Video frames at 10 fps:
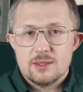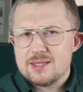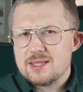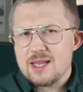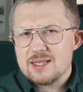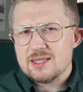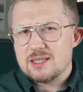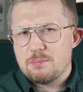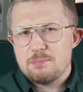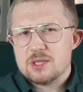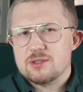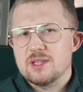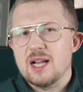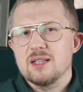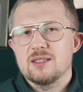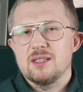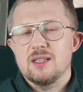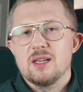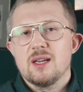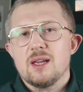This isn't
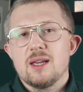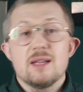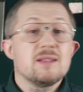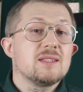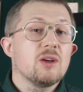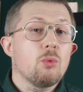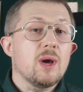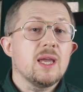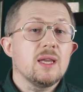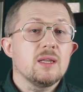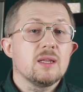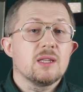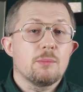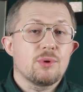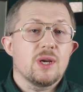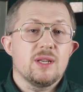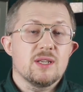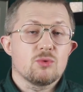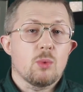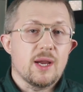personality, it's the way the brain
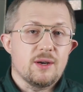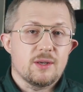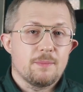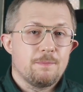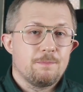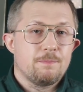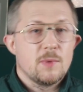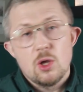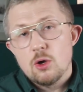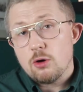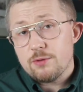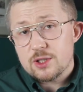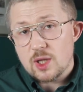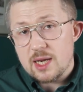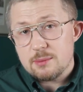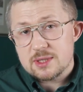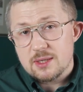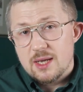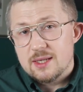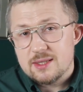is wired. Over times,
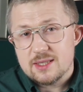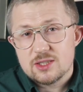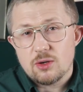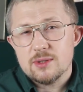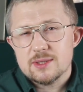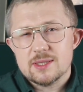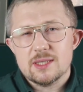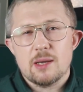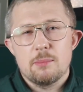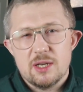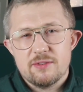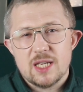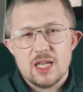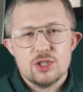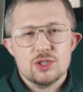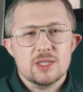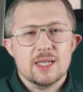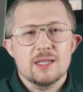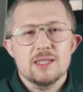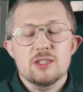this constant amplification
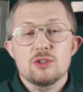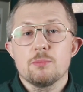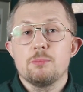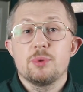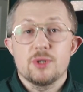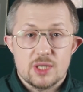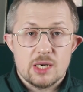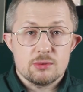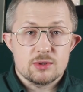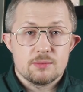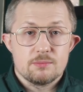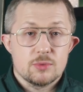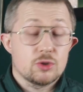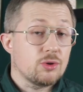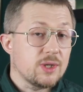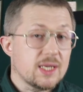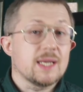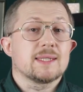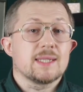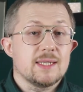can lead to burnout, chronic
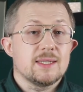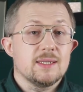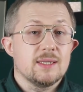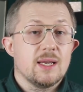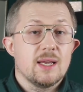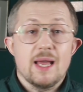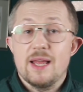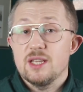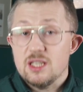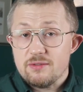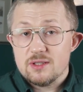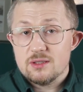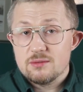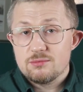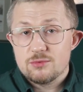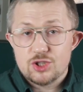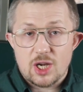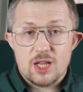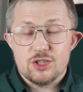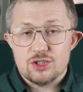anxiety and even
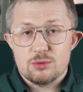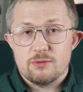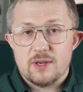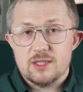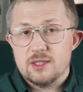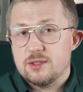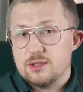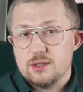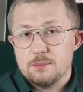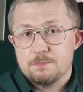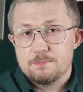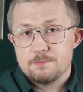challenges with identity.